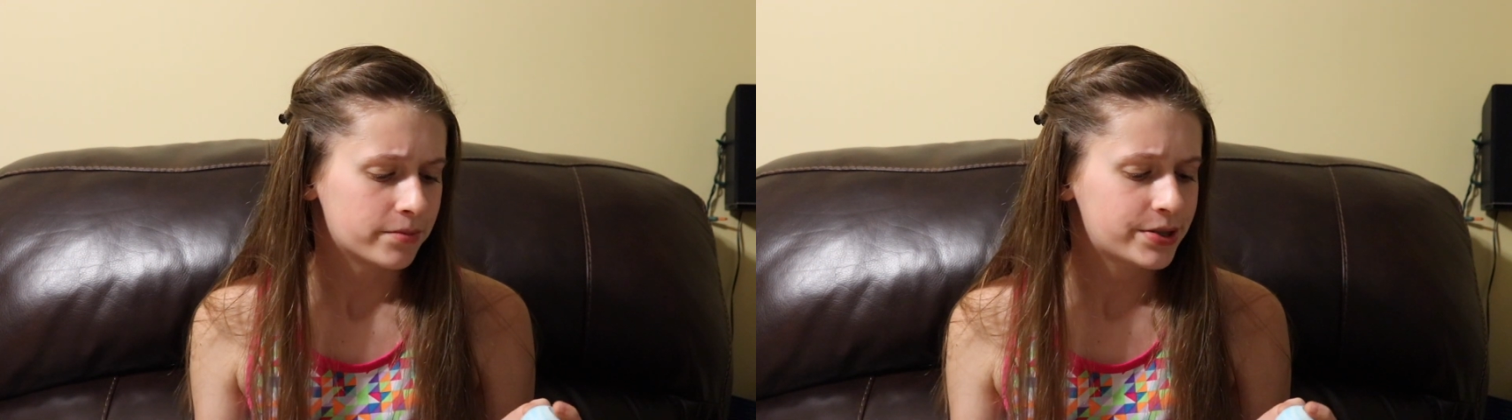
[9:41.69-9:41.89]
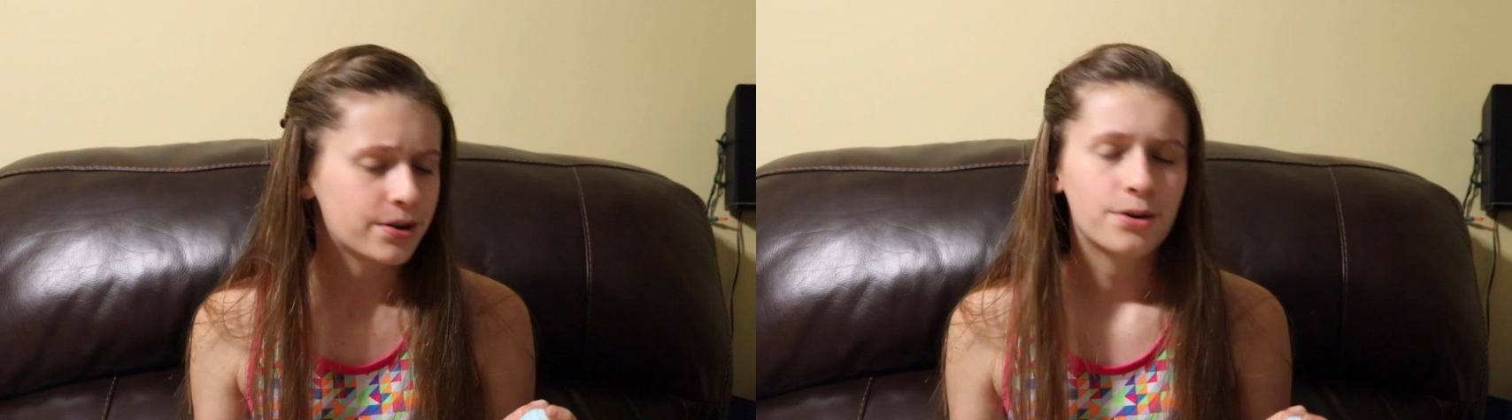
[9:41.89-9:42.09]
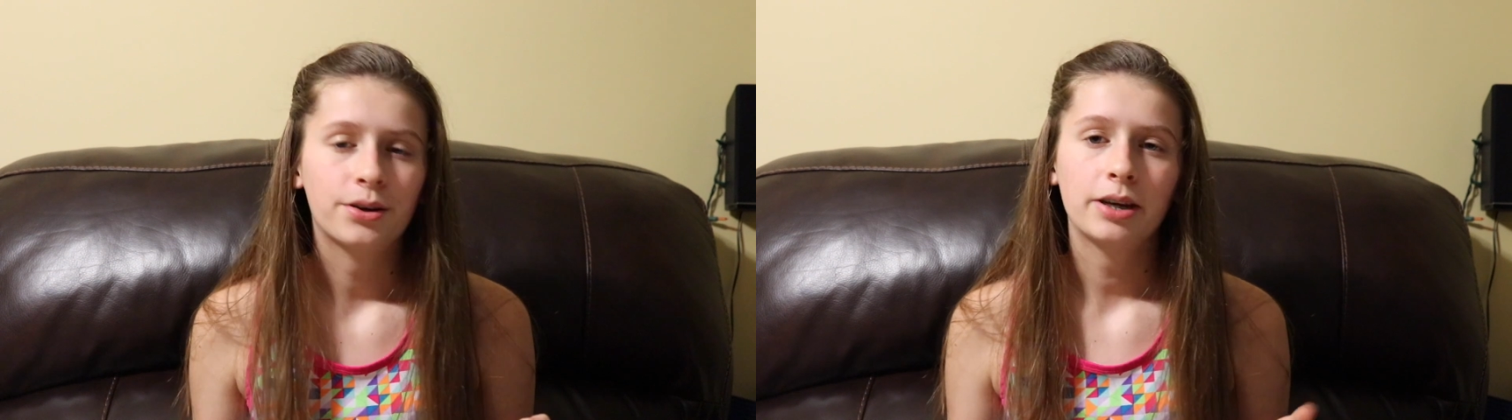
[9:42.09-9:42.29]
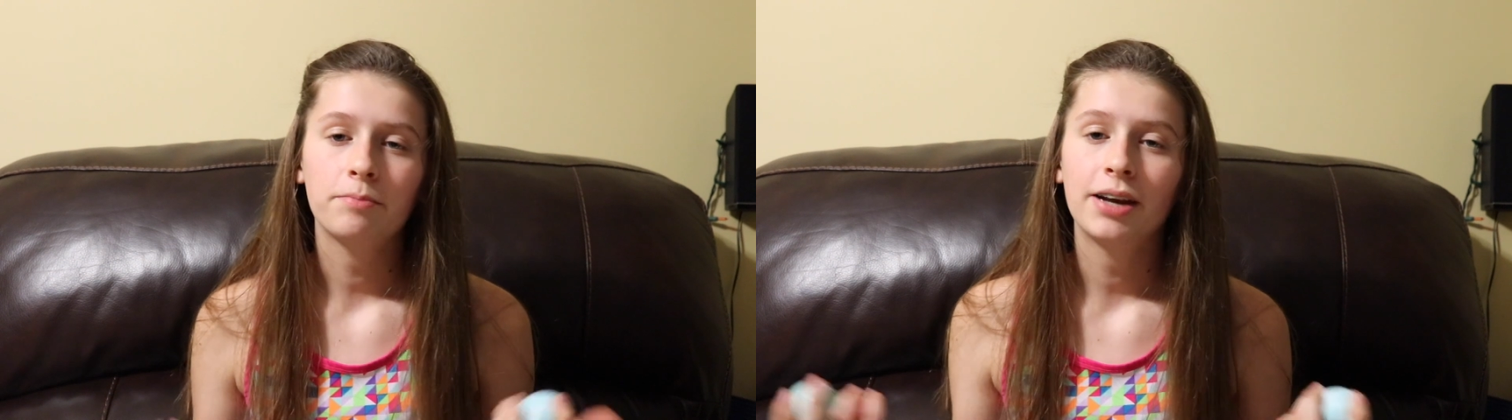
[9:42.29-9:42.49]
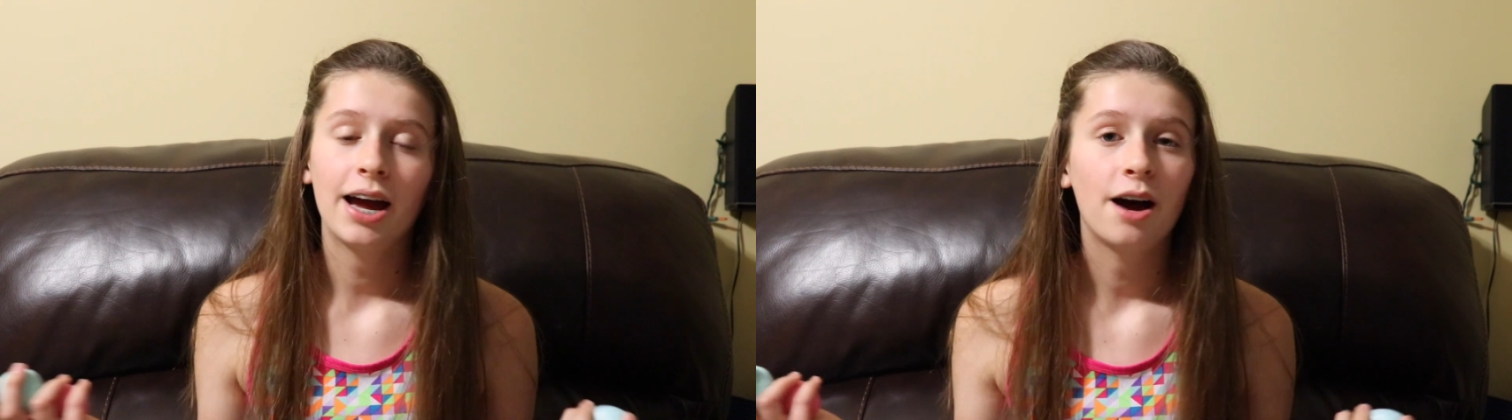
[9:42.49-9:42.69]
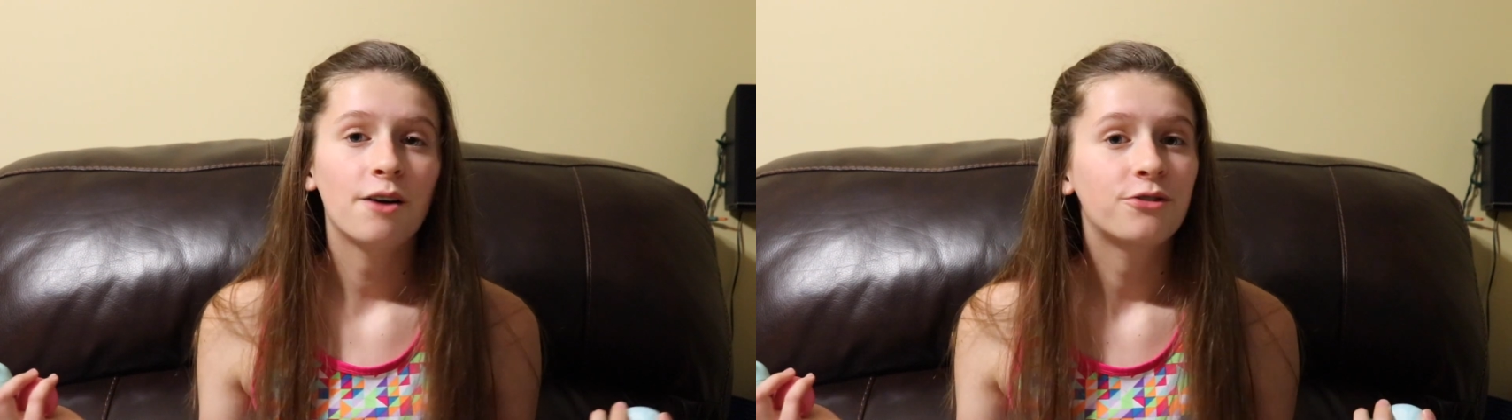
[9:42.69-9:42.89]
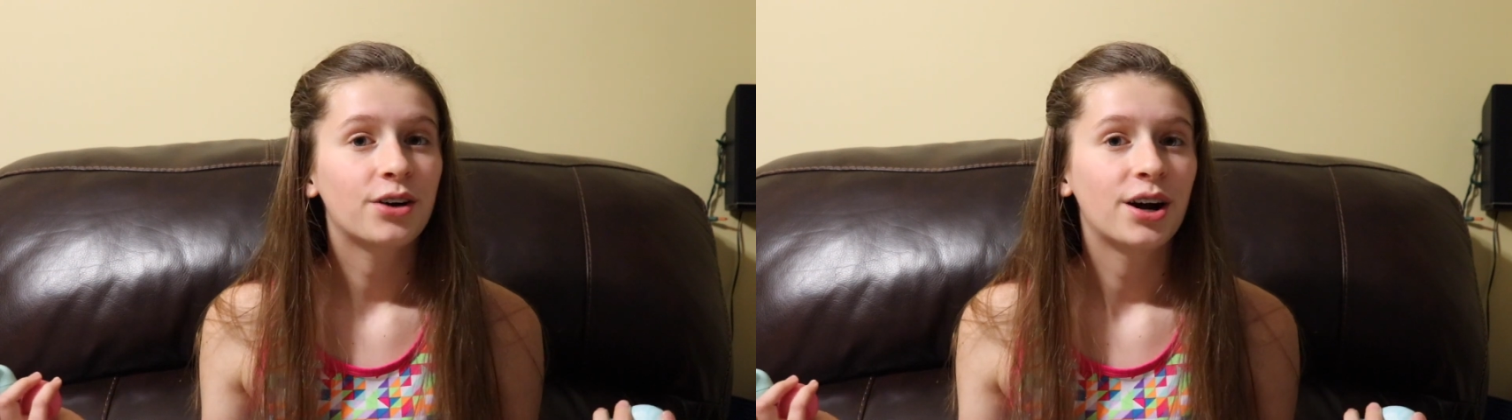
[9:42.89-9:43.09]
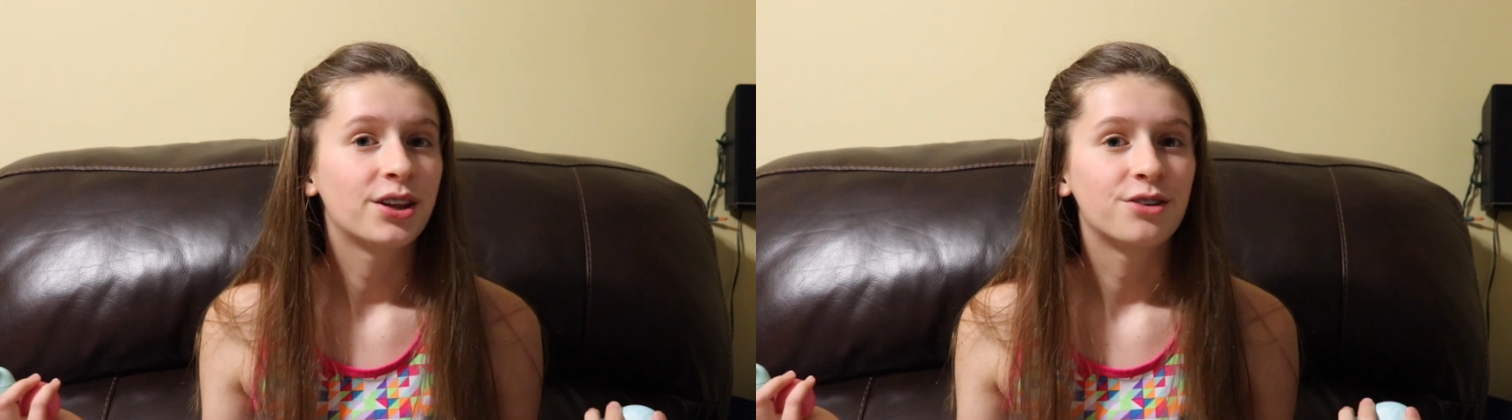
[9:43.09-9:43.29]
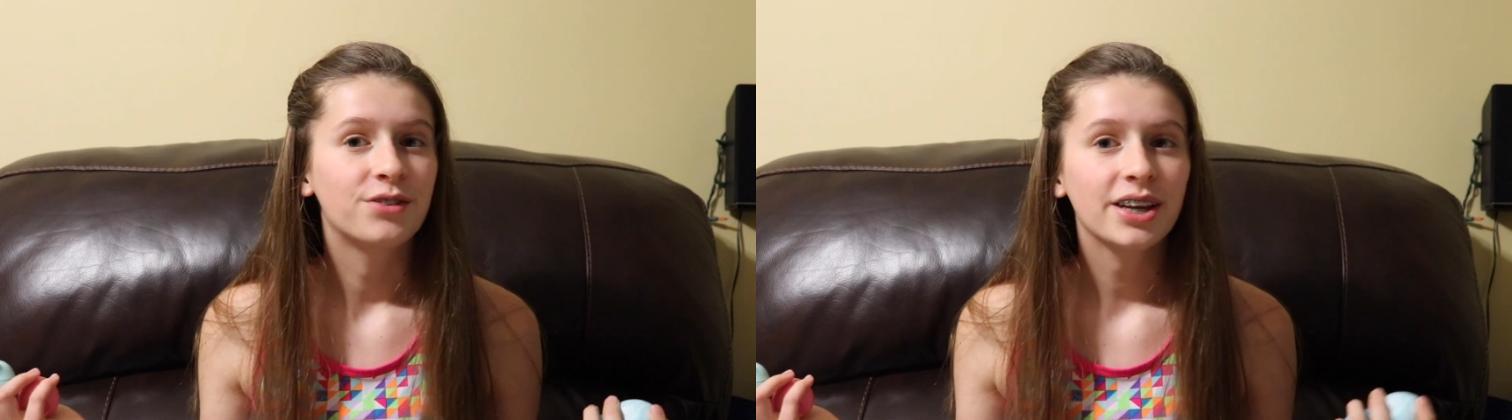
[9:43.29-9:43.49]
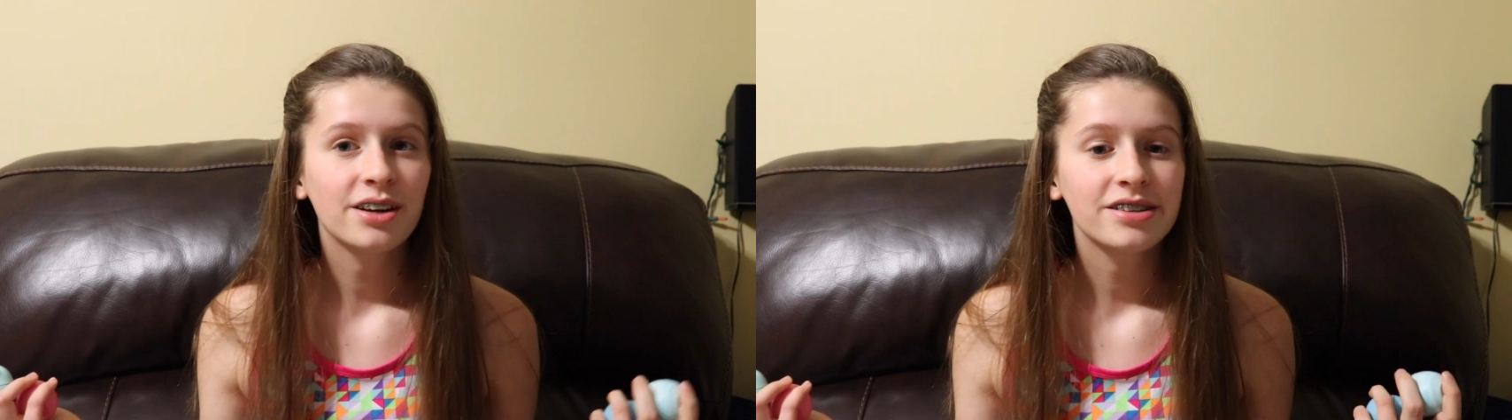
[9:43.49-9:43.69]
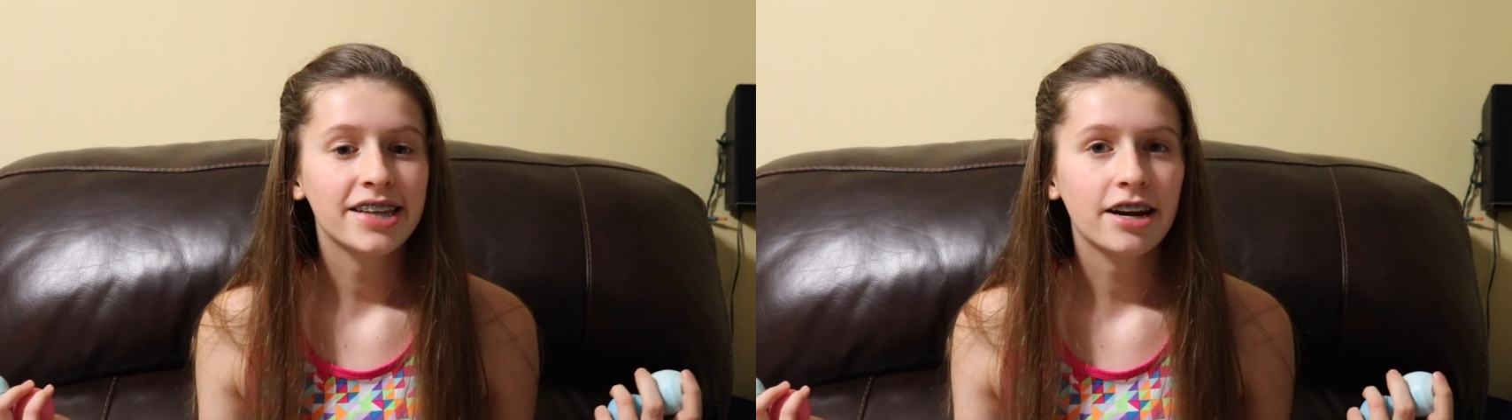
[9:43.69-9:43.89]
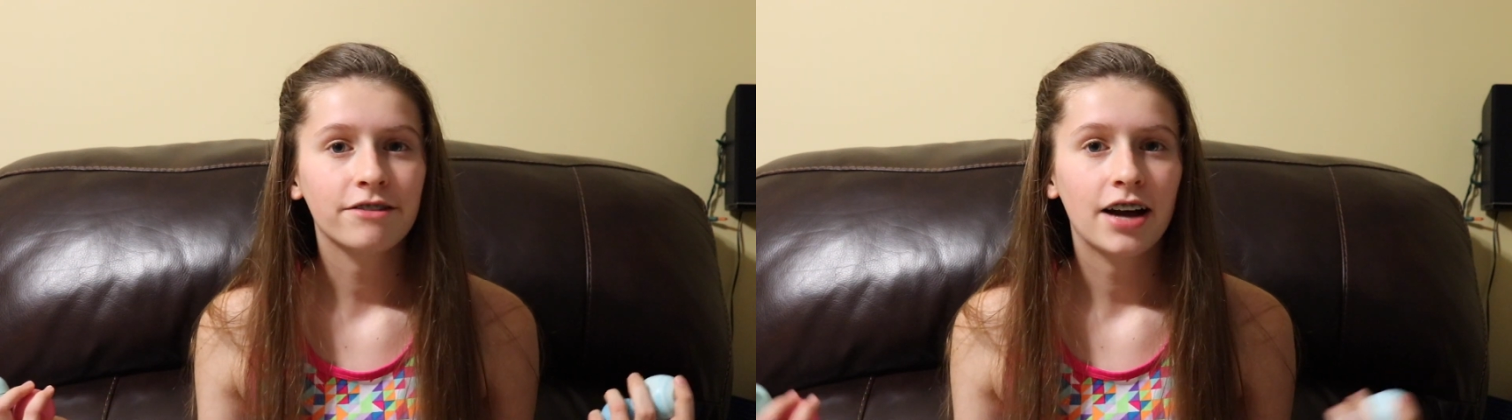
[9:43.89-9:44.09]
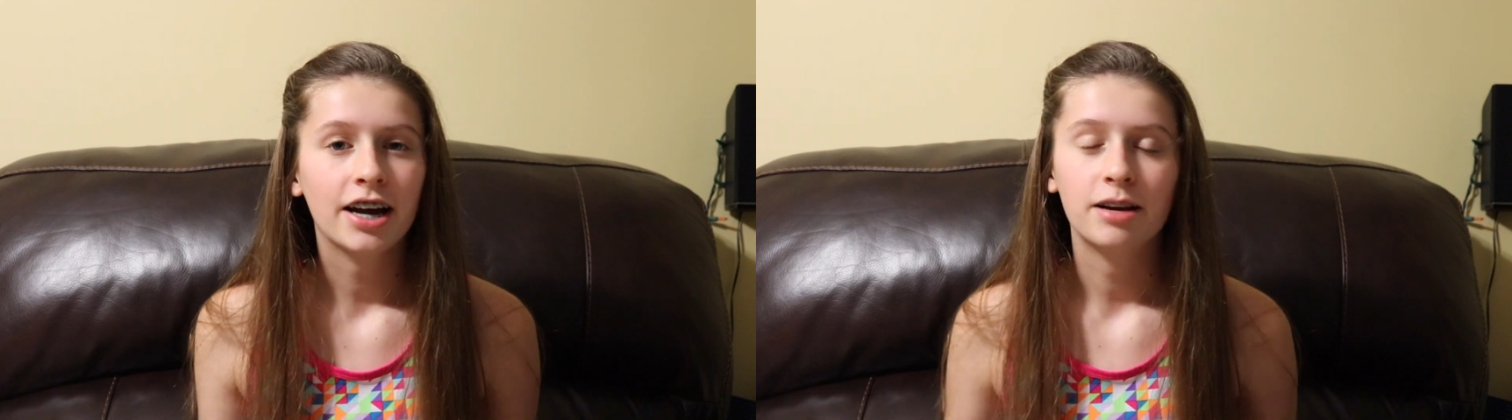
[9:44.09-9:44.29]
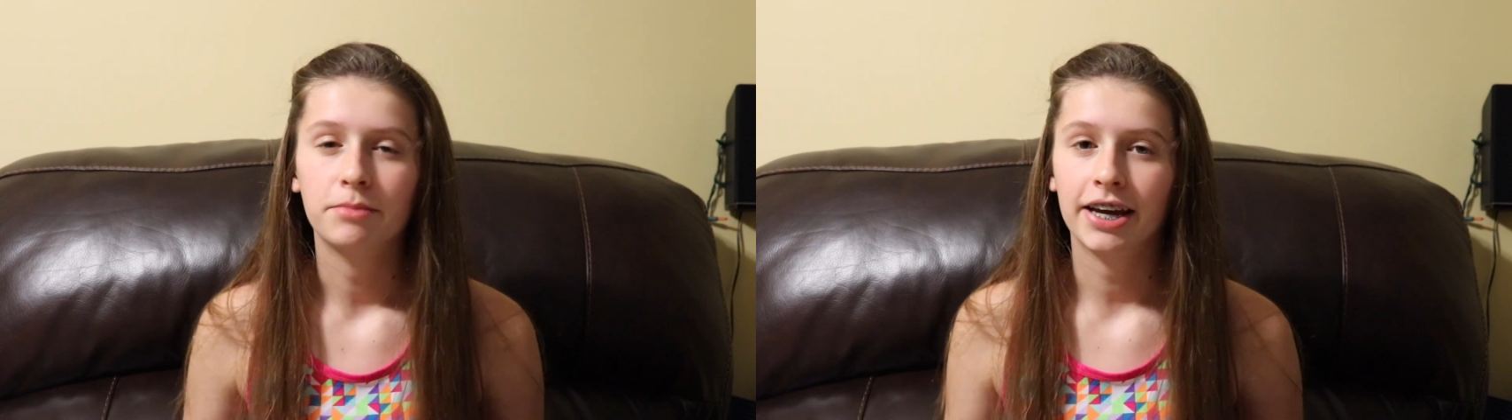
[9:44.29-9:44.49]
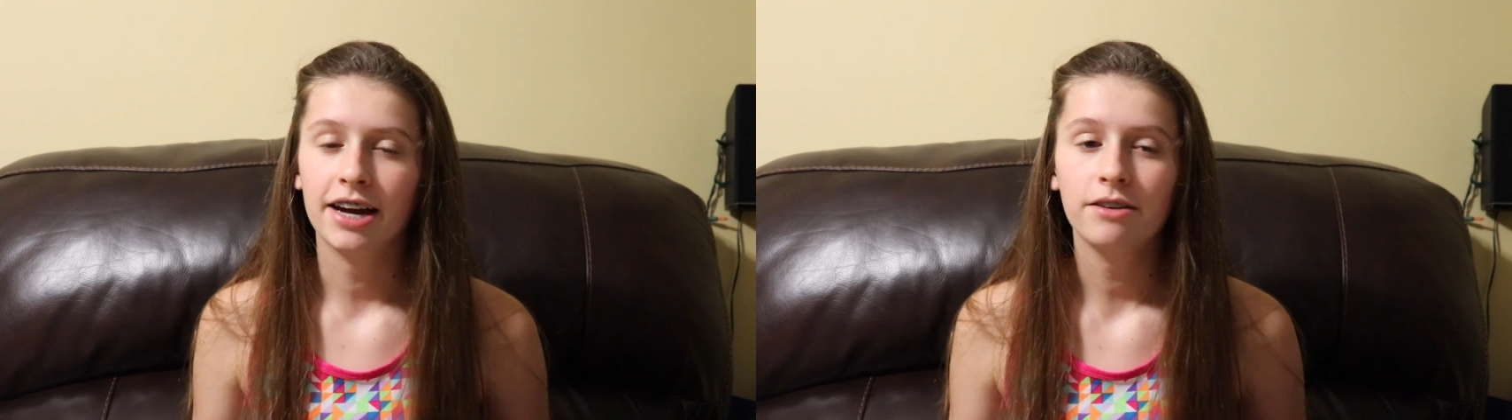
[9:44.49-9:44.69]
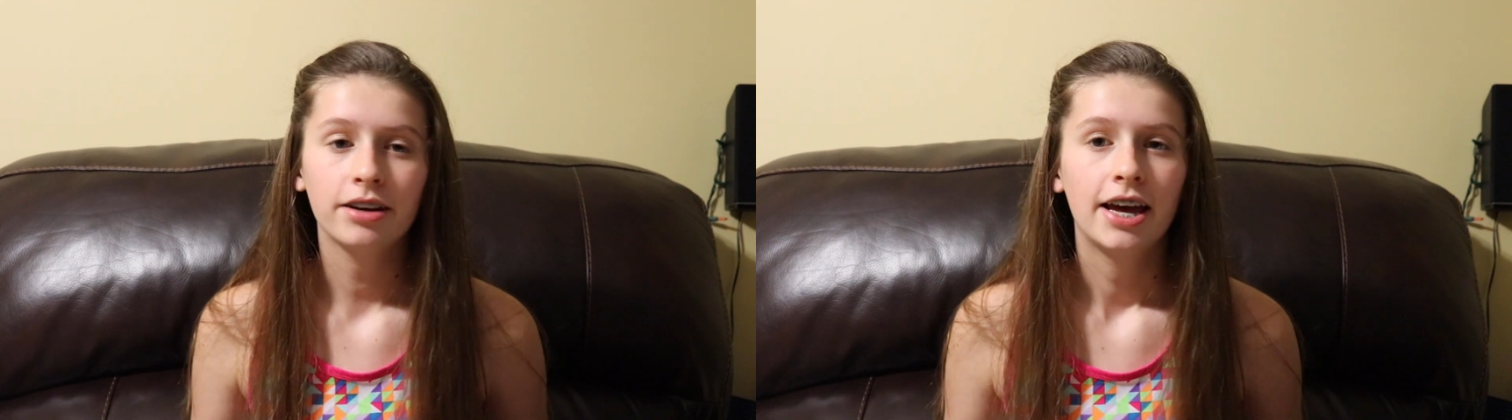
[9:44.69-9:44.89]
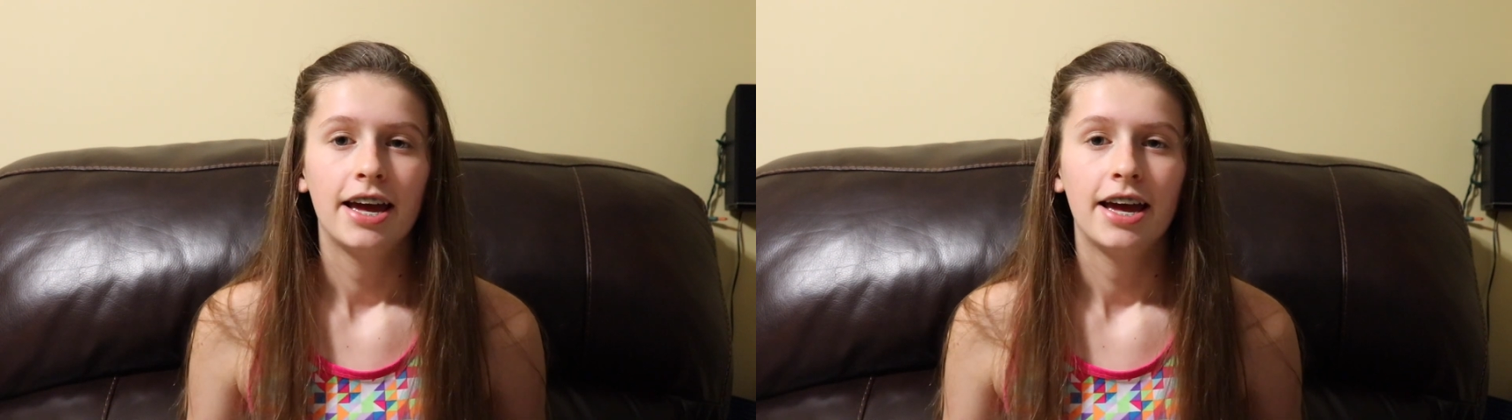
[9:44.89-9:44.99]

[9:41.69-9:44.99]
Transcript: So keep an eye out for other videos that I've got coming out,